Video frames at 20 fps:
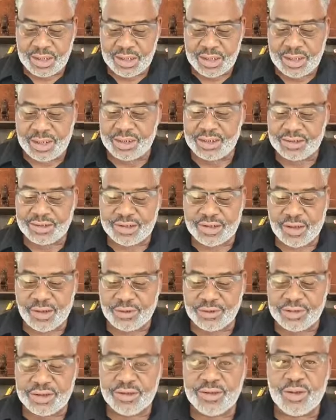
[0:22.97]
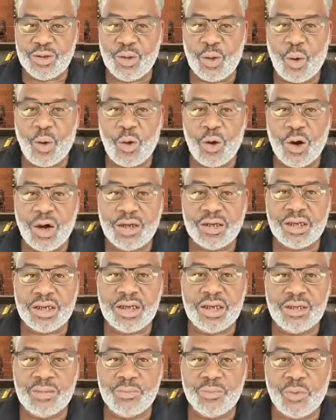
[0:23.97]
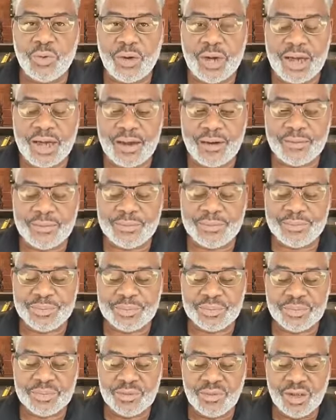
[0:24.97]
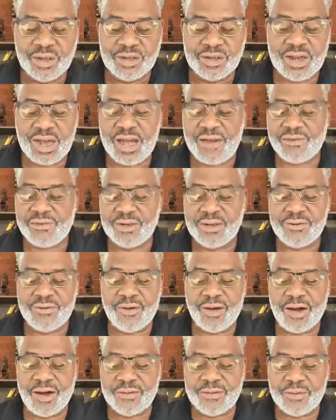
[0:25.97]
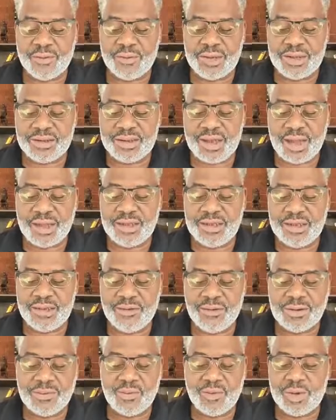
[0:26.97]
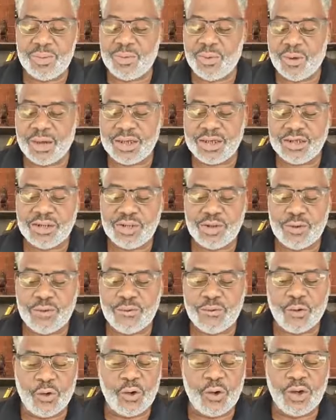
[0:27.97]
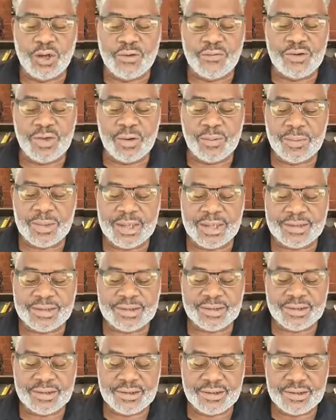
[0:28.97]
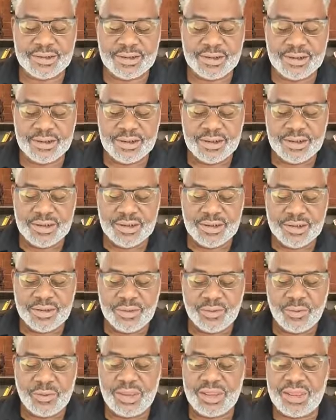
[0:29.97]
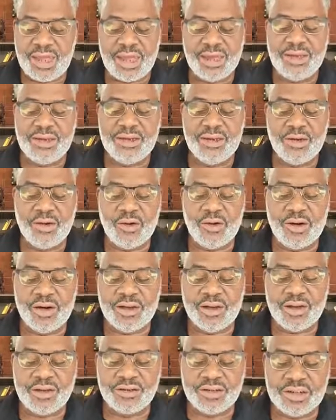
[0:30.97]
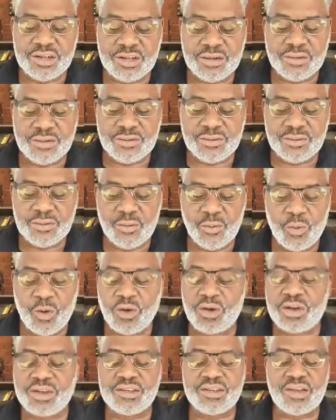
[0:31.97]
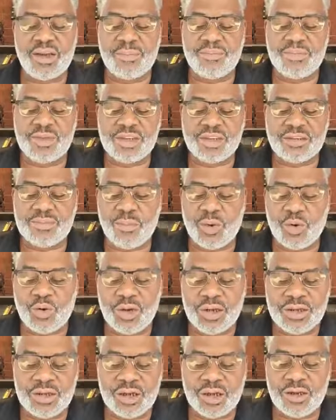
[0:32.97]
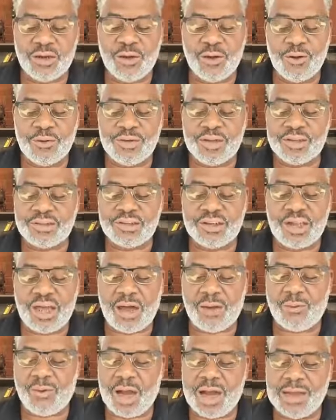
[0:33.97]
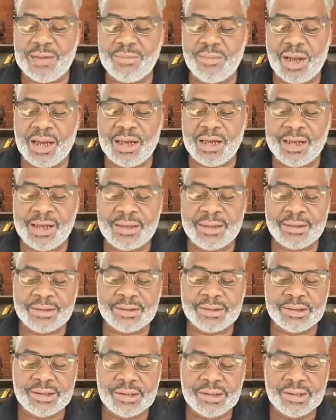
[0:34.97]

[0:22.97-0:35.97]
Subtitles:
Let us go to the Lord in prayer. Dear Heavenly Father, we thank you and we praise you for all of your blessings. We thank you, Lord, because you woke us up this morning, clothed us in our right minds,